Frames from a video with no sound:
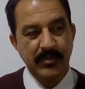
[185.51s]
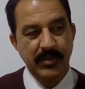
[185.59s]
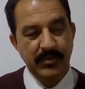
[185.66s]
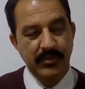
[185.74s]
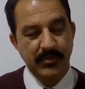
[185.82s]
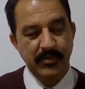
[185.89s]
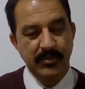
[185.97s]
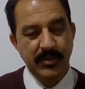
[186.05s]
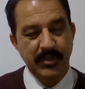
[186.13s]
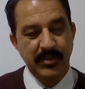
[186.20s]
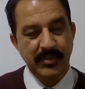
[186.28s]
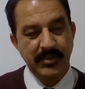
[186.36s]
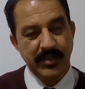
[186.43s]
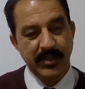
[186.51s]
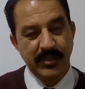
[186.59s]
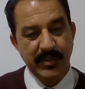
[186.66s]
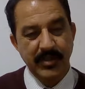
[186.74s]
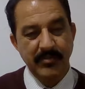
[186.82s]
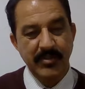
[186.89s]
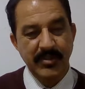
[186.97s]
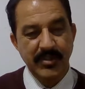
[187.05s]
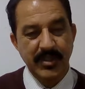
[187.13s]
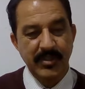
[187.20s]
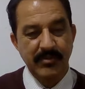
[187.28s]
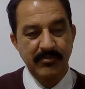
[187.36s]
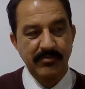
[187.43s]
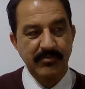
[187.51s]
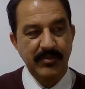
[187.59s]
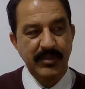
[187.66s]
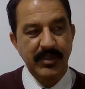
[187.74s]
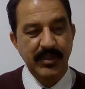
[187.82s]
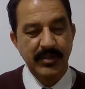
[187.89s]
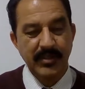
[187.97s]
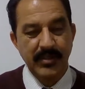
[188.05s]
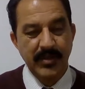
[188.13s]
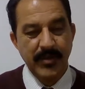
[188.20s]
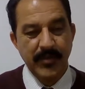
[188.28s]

also the design can be changed with the